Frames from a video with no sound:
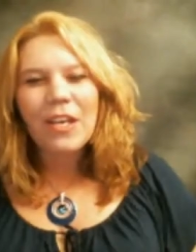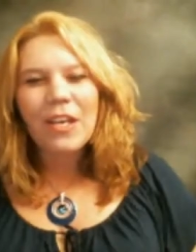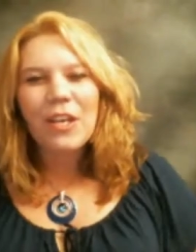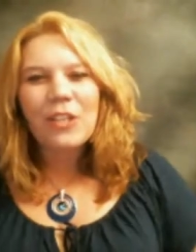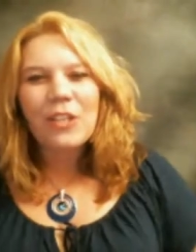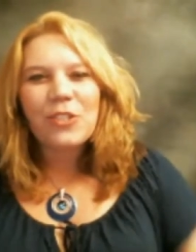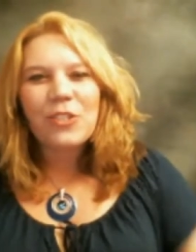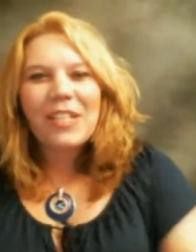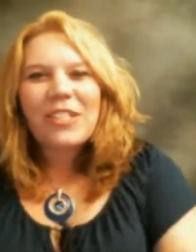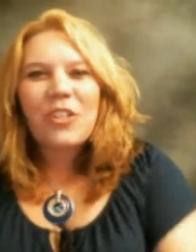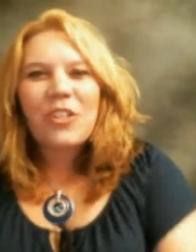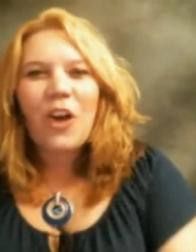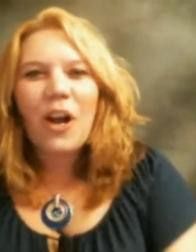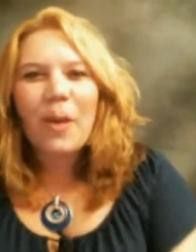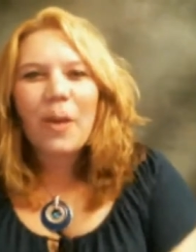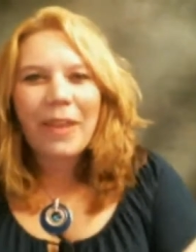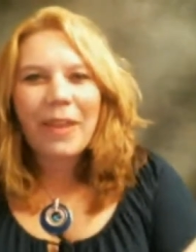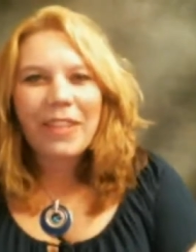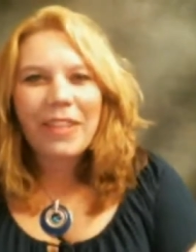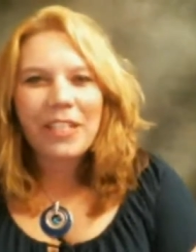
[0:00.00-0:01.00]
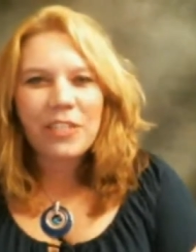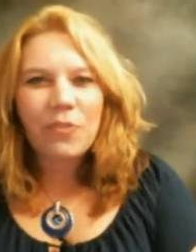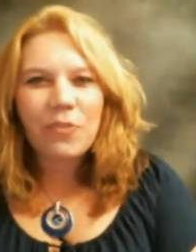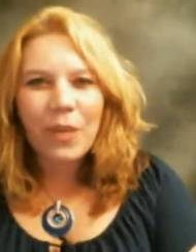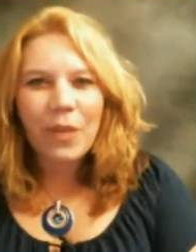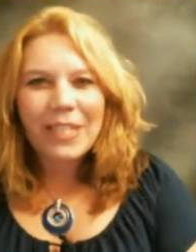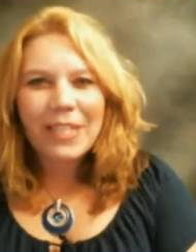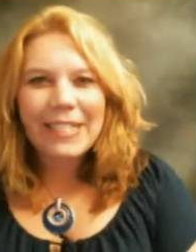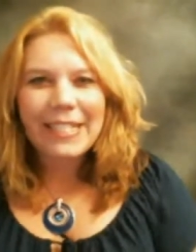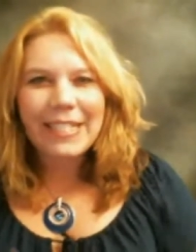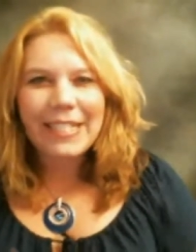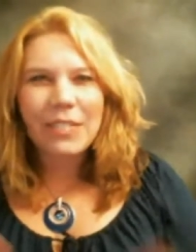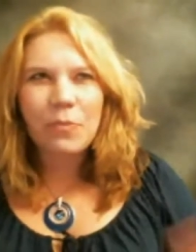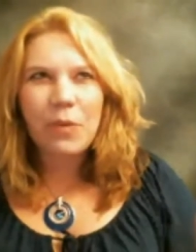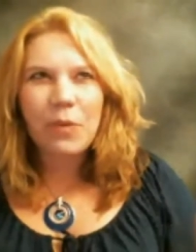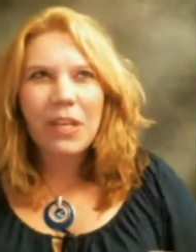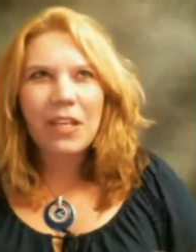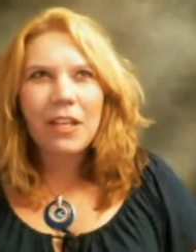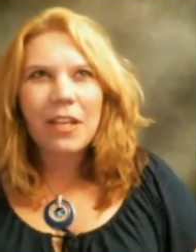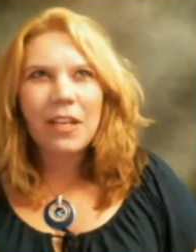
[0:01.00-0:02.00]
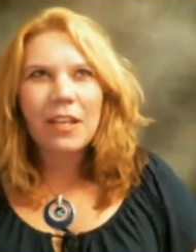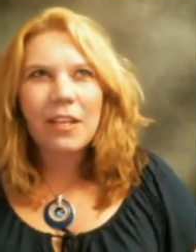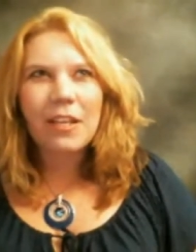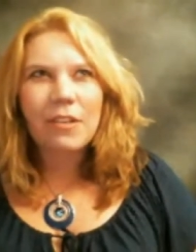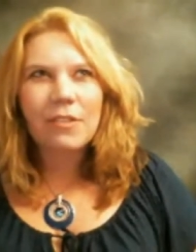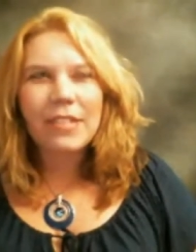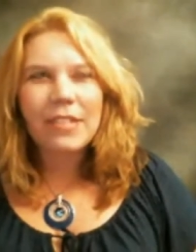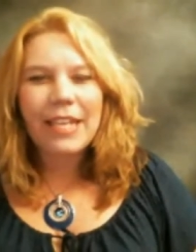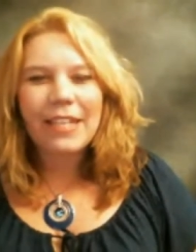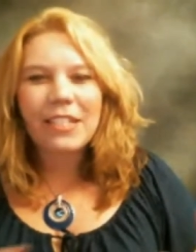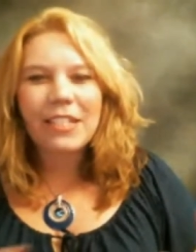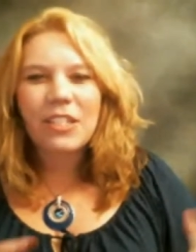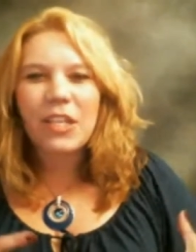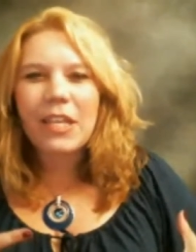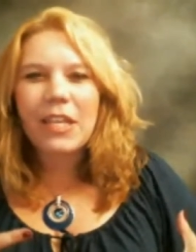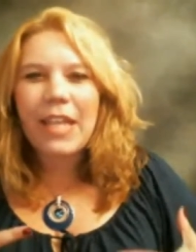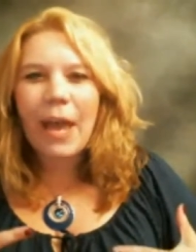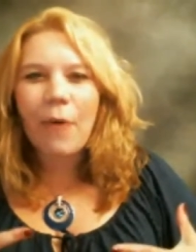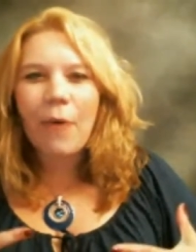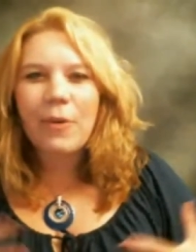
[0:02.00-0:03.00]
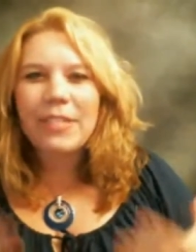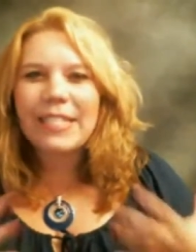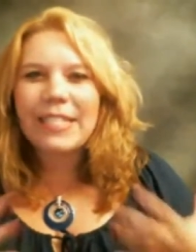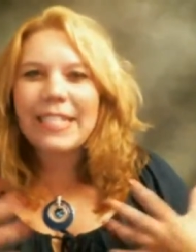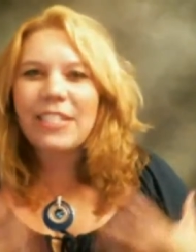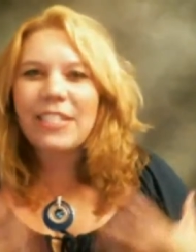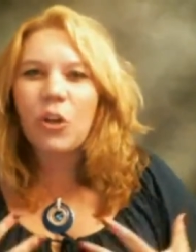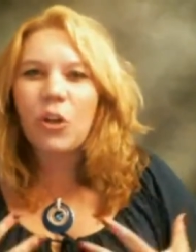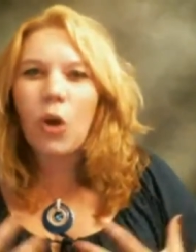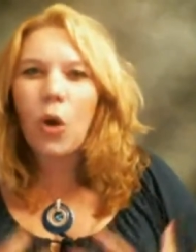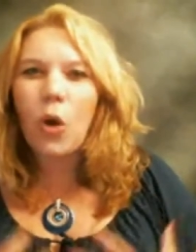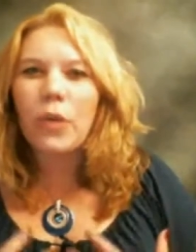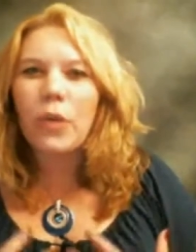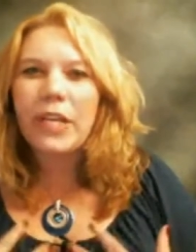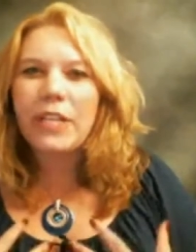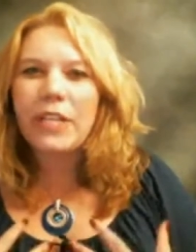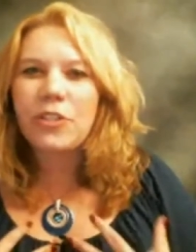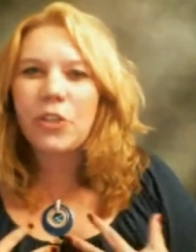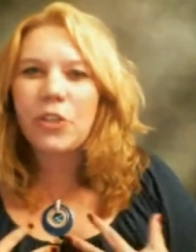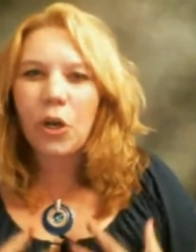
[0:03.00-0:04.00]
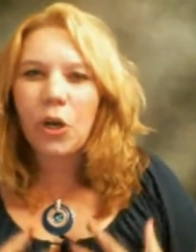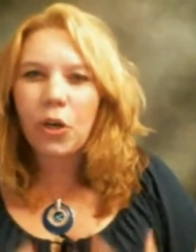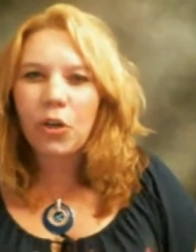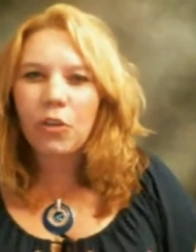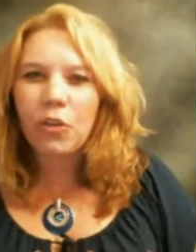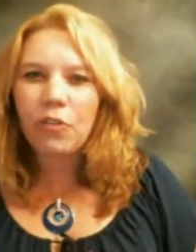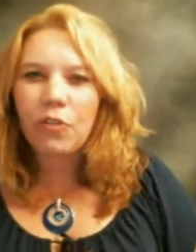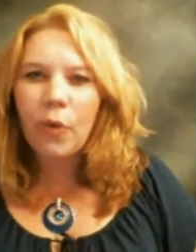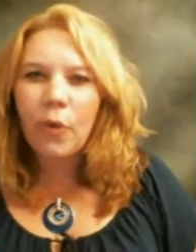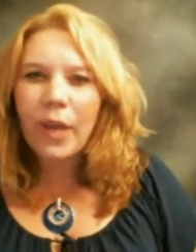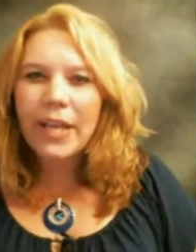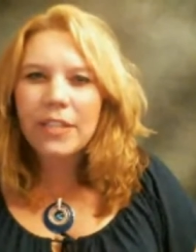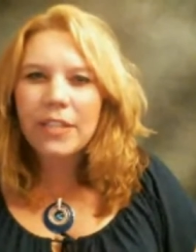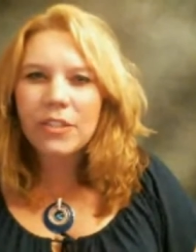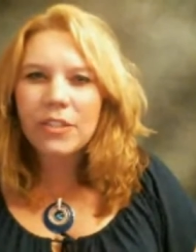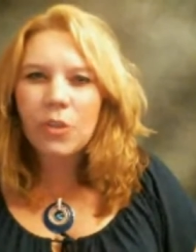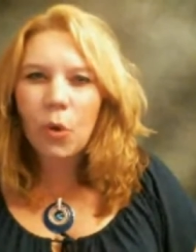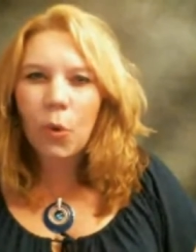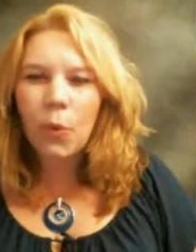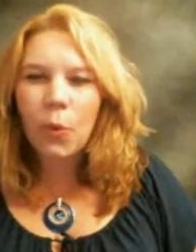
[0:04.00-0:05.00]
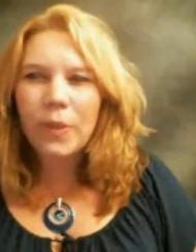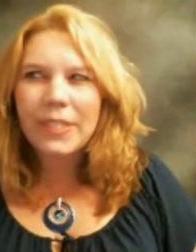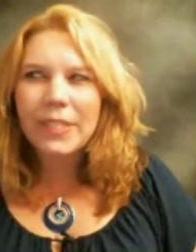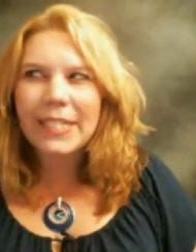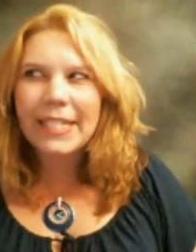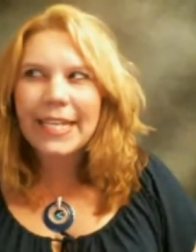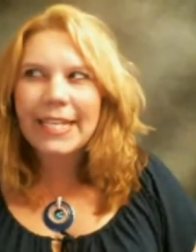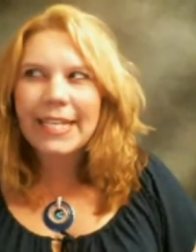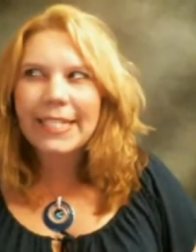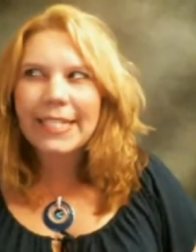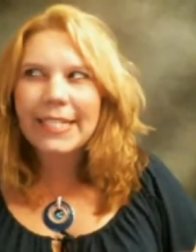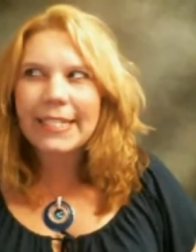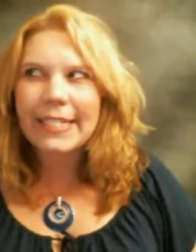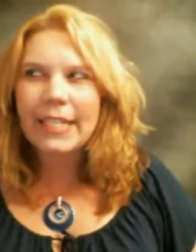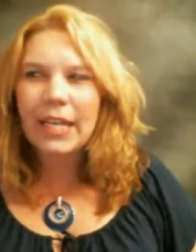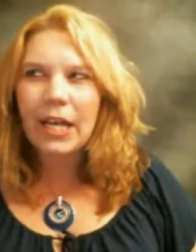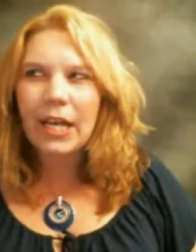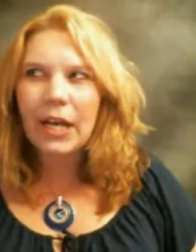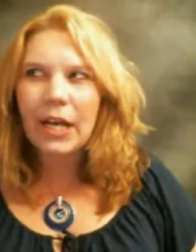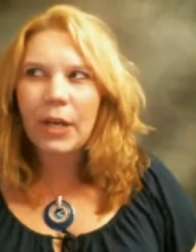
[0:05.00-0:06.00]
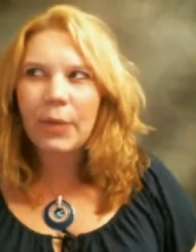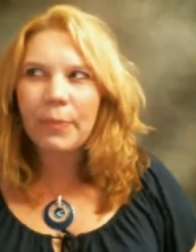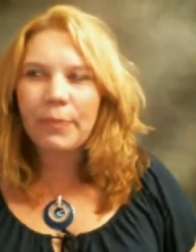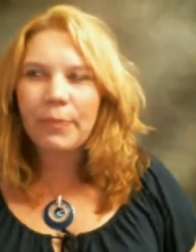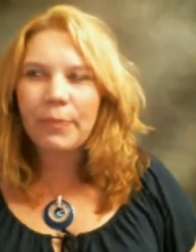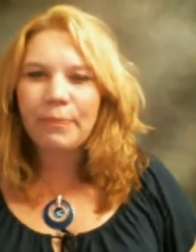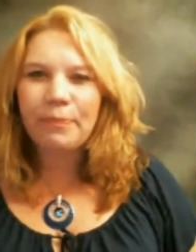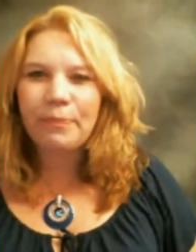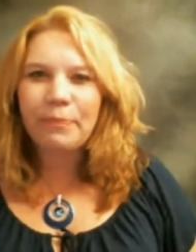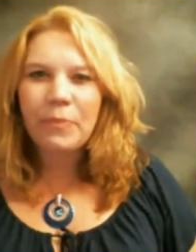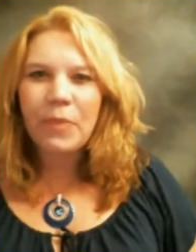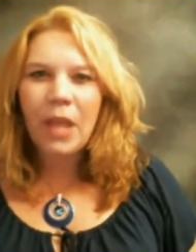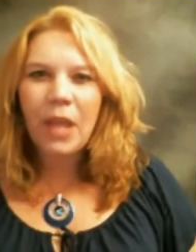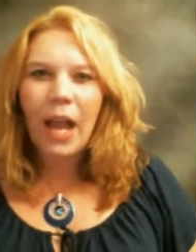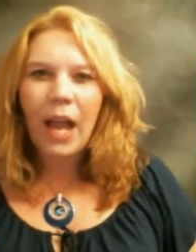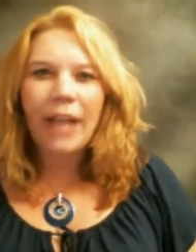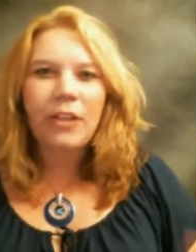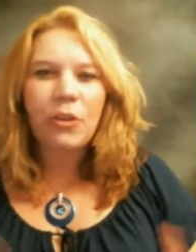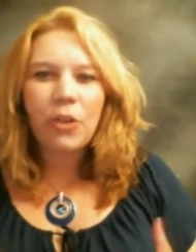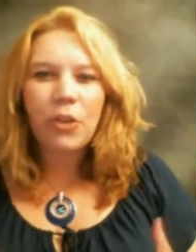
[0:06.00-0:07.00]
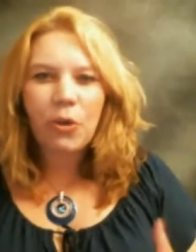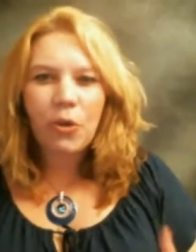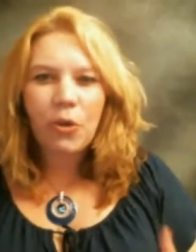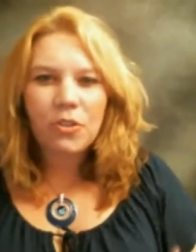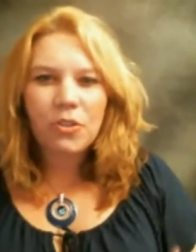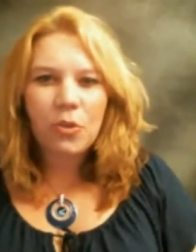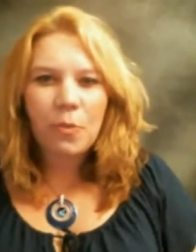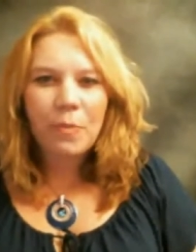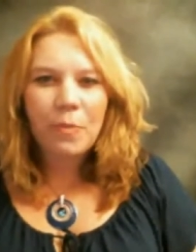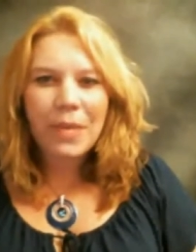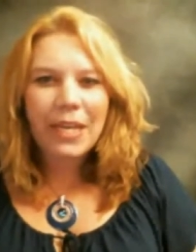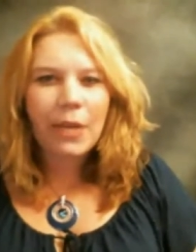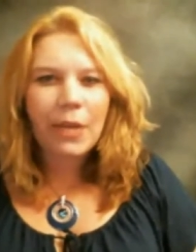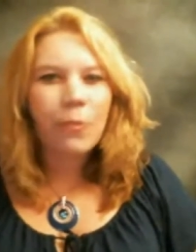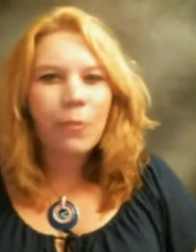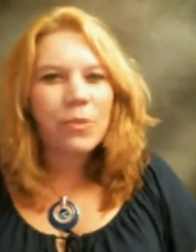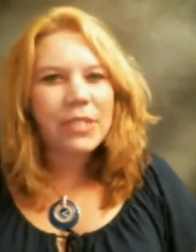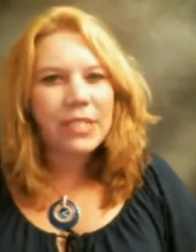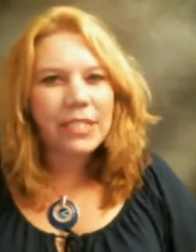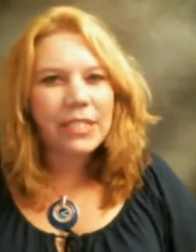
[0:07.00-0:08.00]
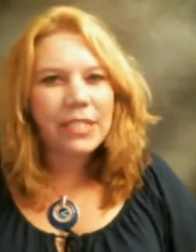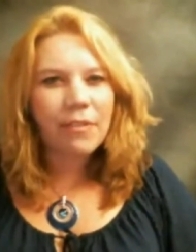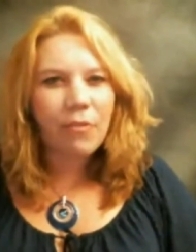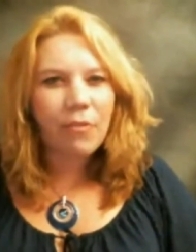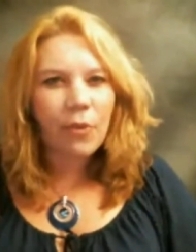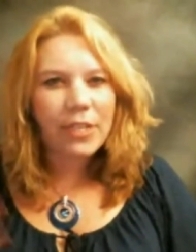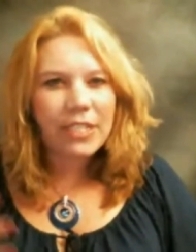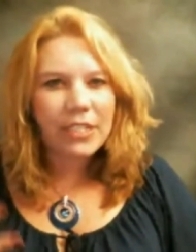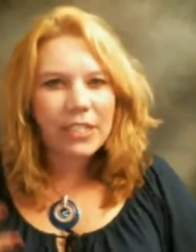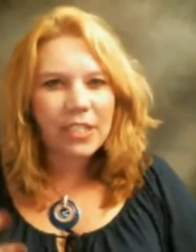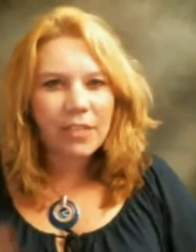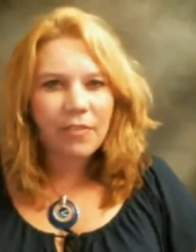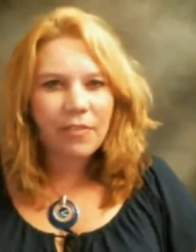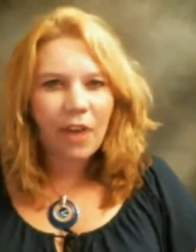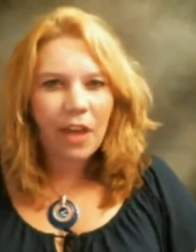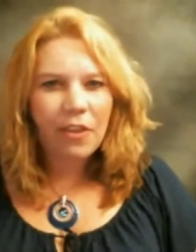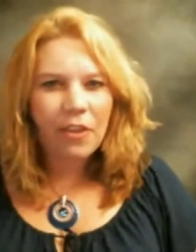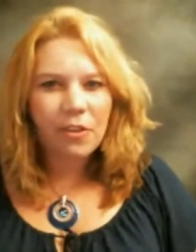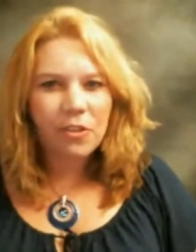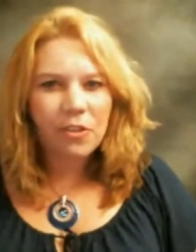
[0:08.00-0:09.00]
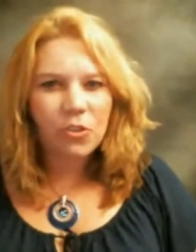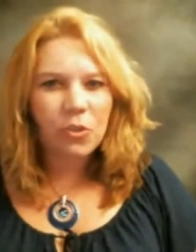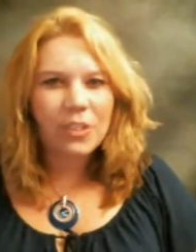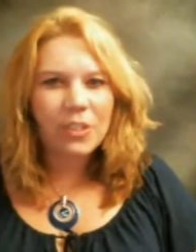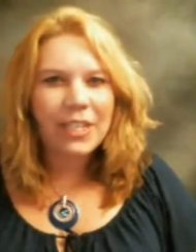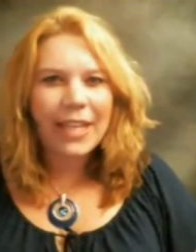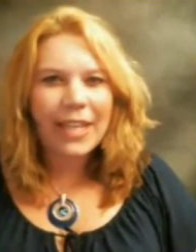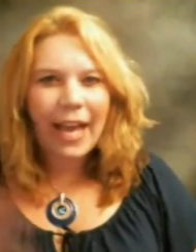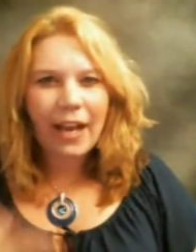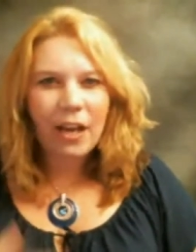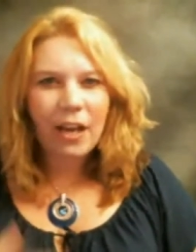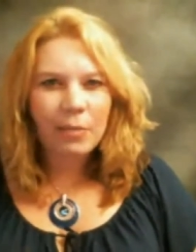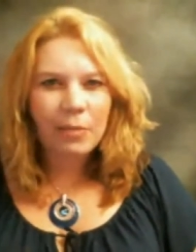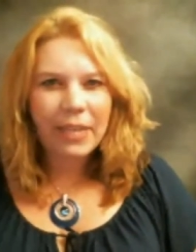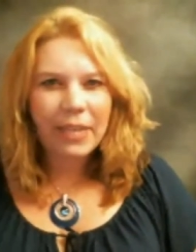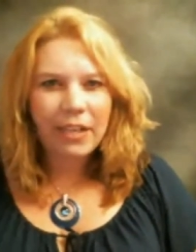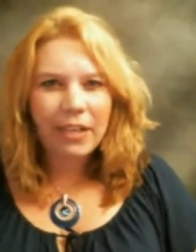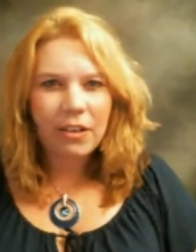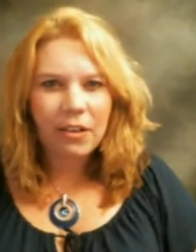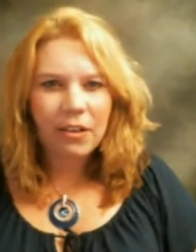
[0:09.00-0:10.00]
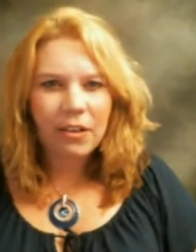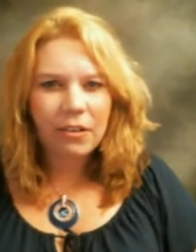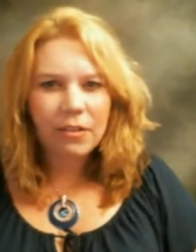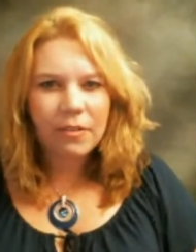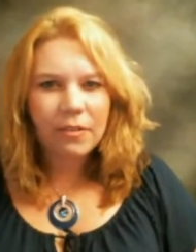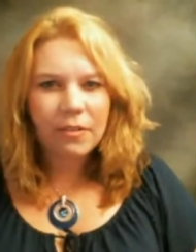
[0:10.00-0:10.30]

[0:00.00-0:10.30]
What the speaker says: So let's talk about these voices. When you say this now, is this your own internal voice, or was this? I know you're also a medium. Was this the voices of others, or did that come later?